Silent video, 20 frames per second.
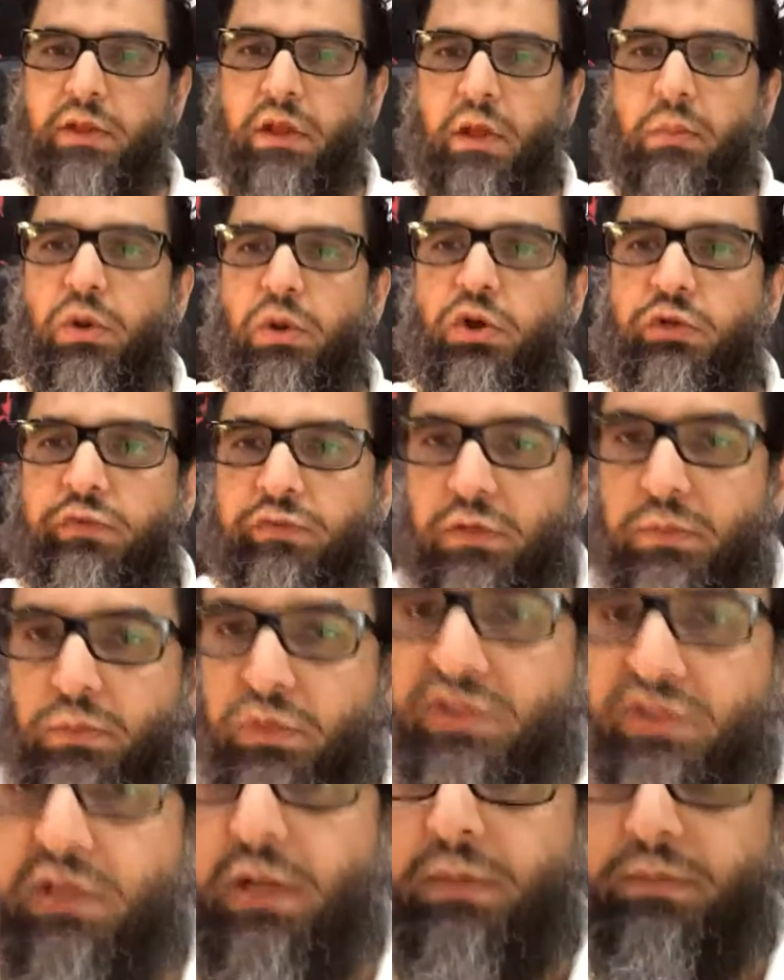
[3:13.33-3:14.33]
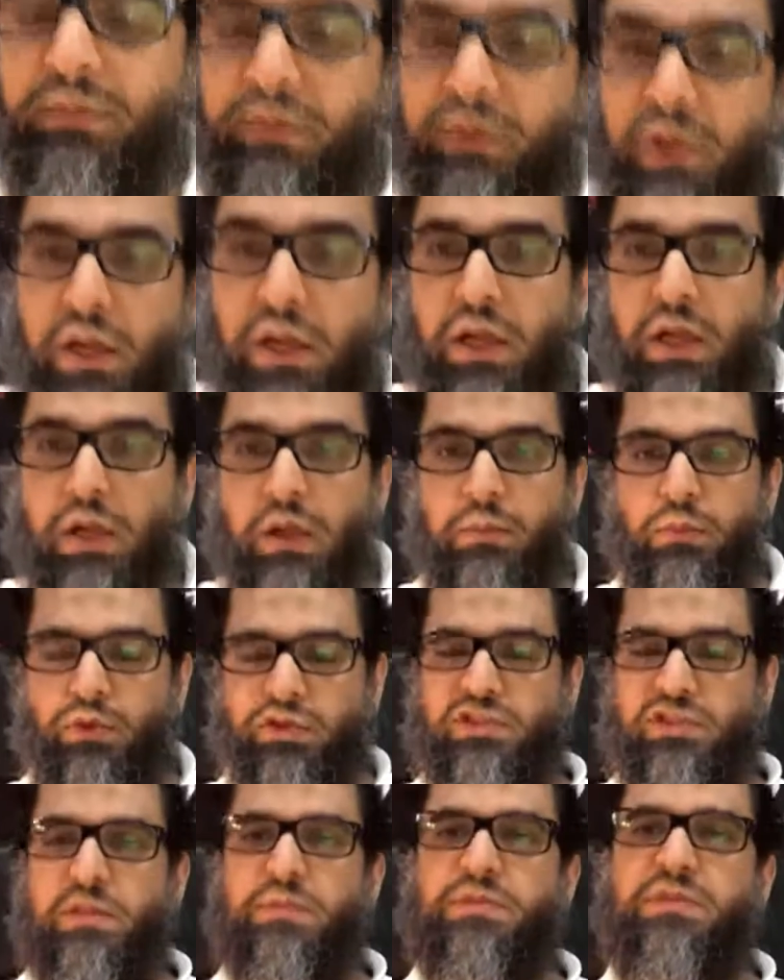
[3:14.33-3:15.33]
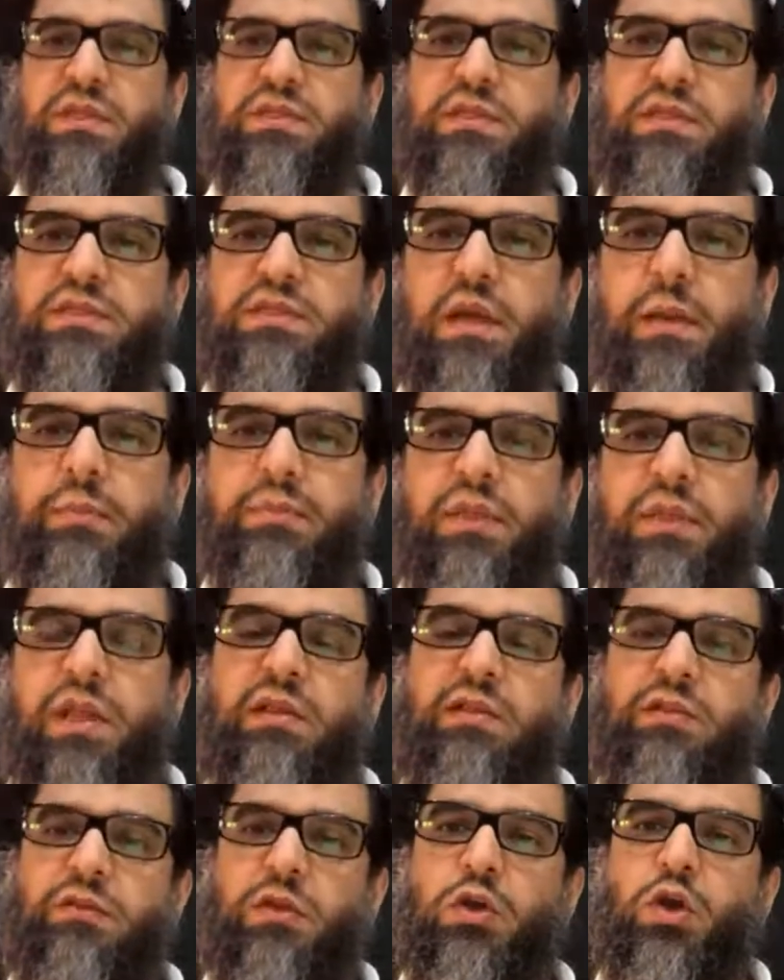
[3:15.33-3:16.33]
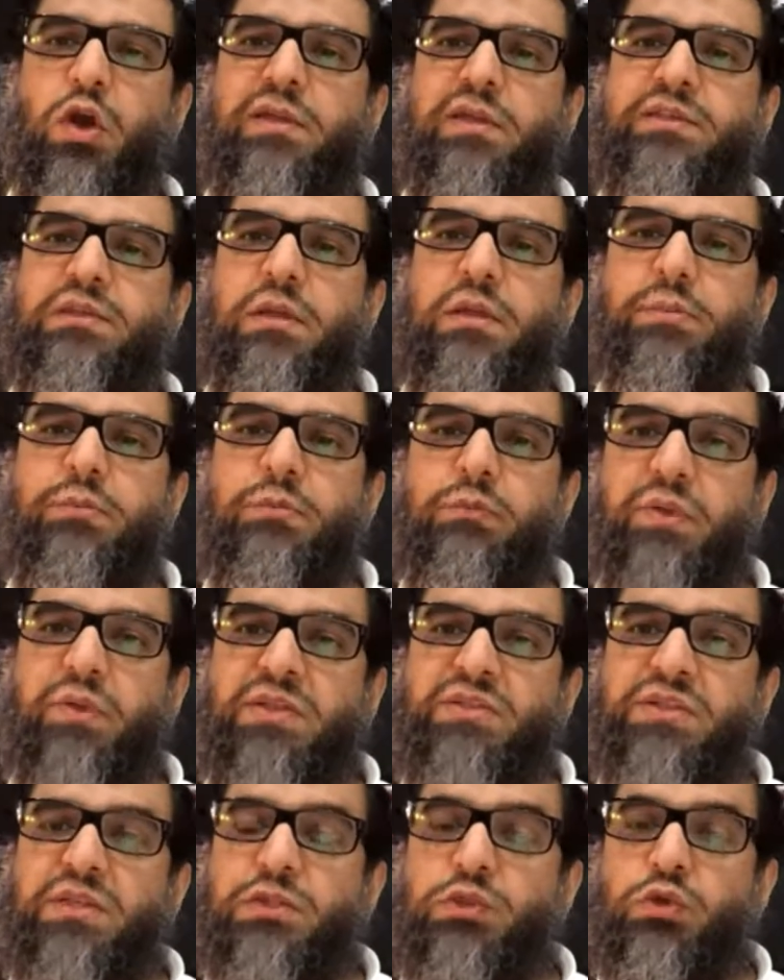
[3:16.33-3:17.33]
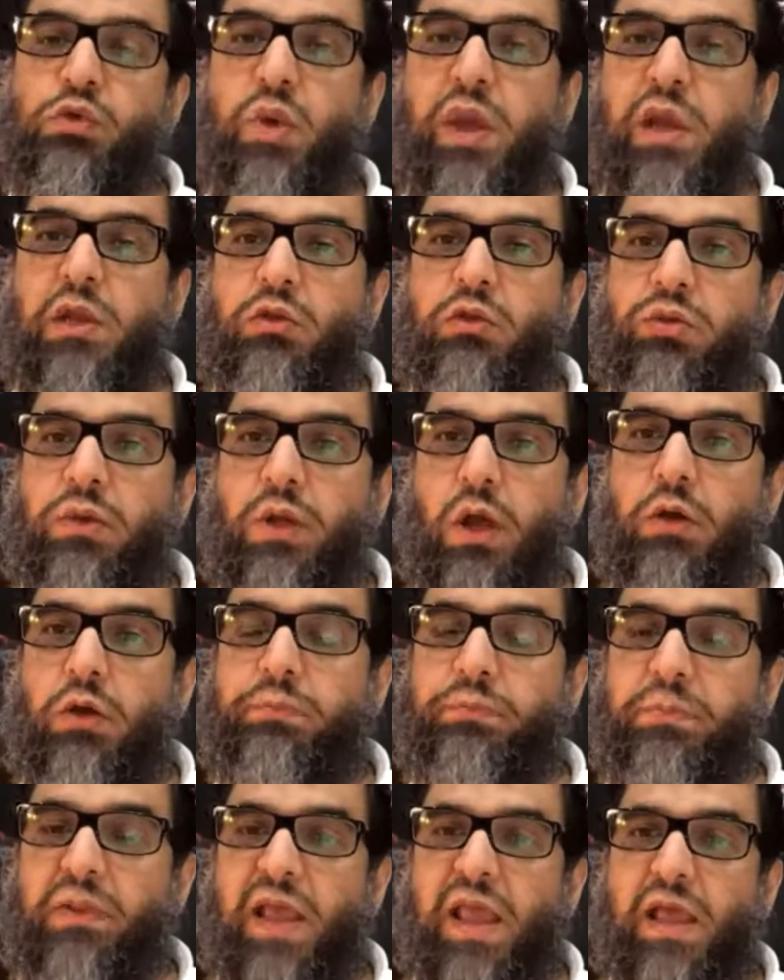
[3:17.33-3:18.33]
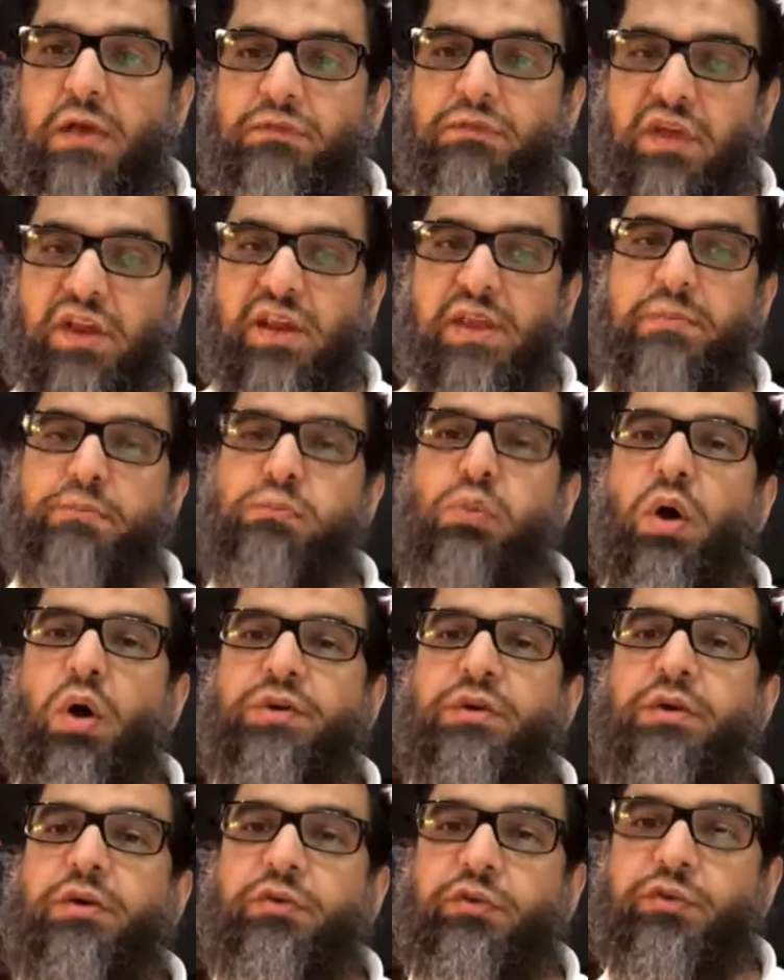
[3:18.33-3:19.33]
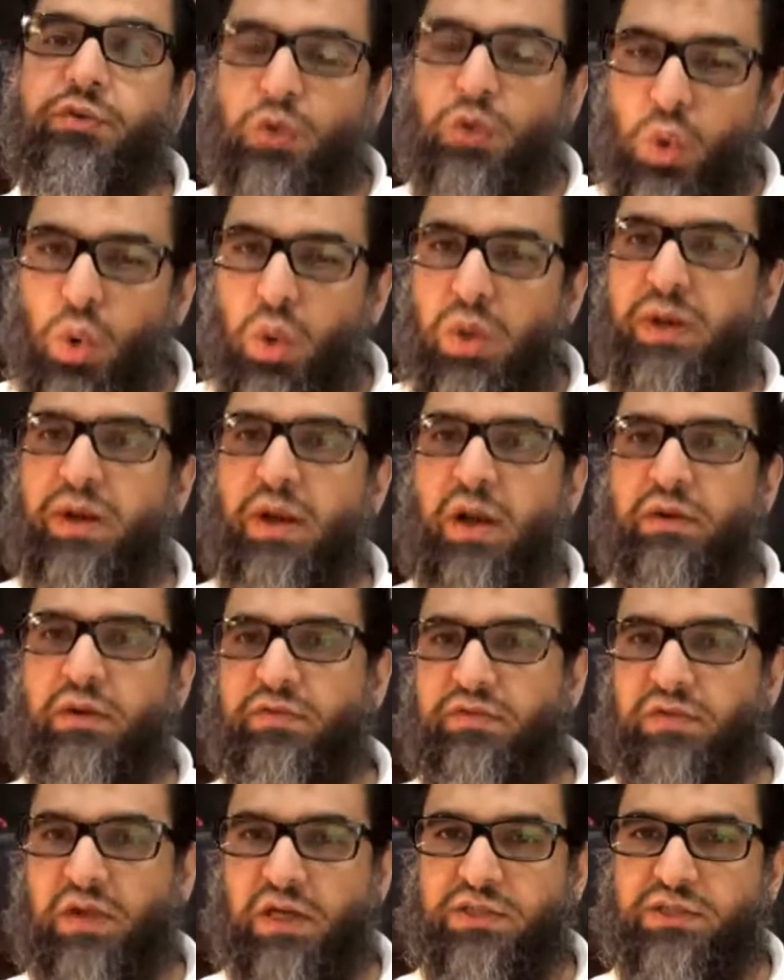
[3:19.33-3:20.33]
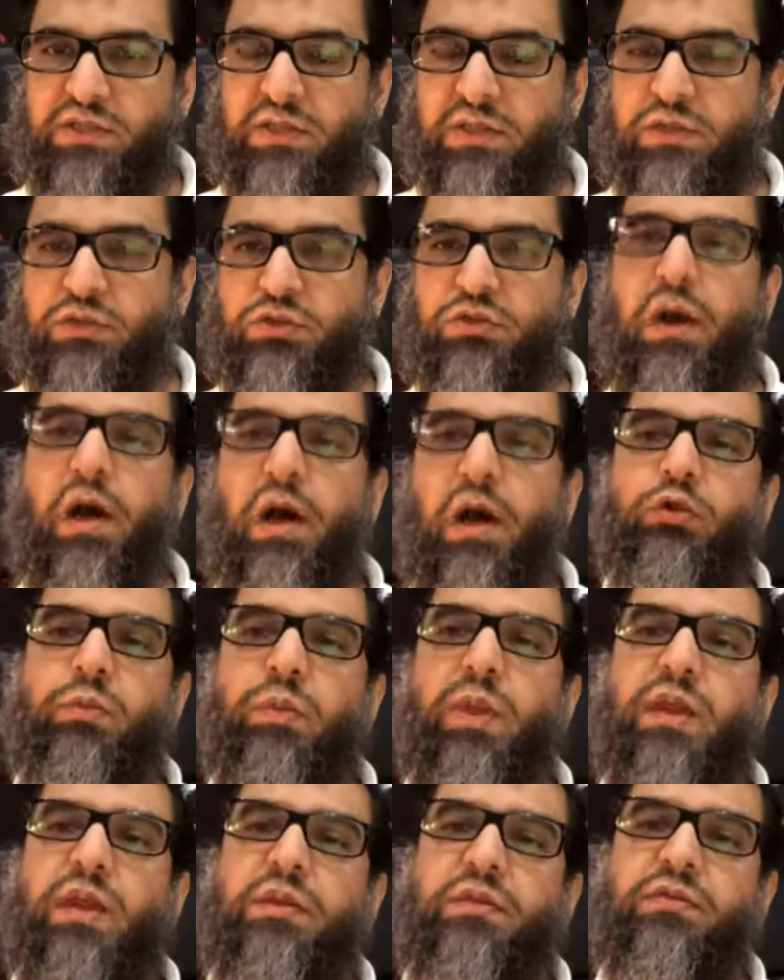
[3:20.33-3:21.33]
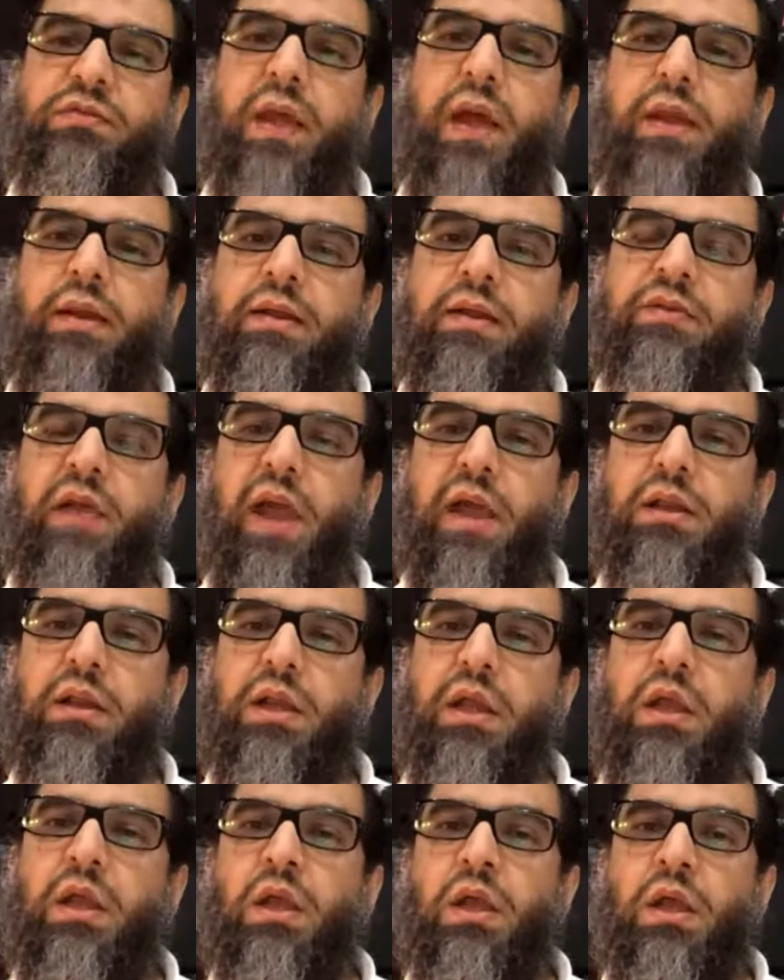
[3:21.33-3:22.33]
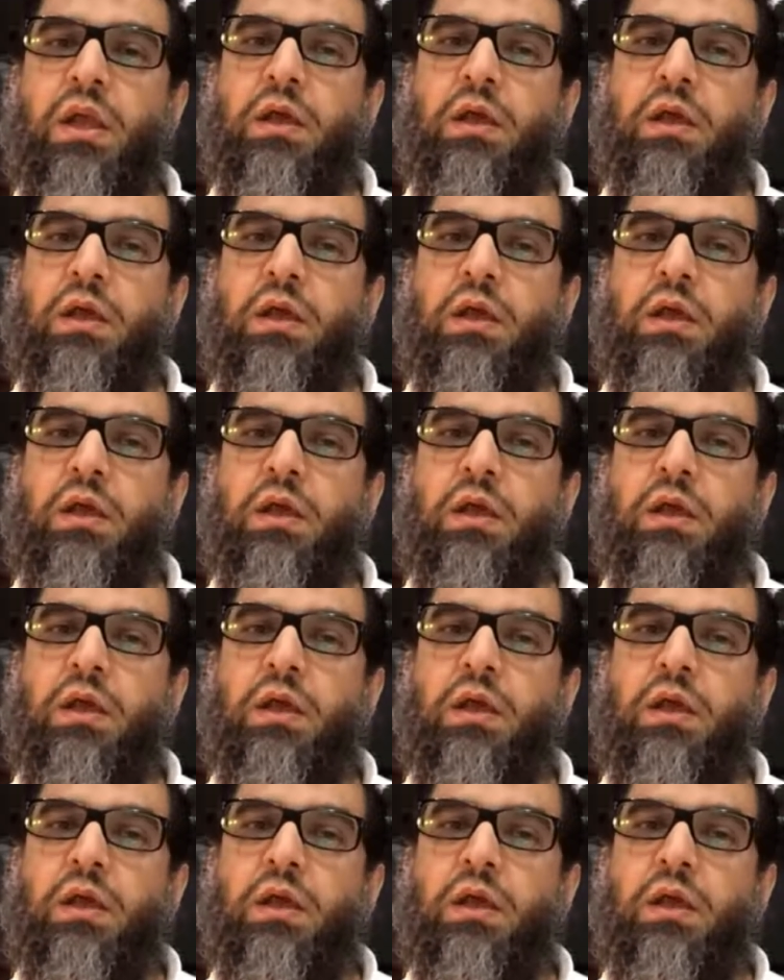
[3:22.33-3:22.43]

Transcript: the community of the Muslims, this is a concept which is going to now play a very important role in our discussion as to how do we understand exactly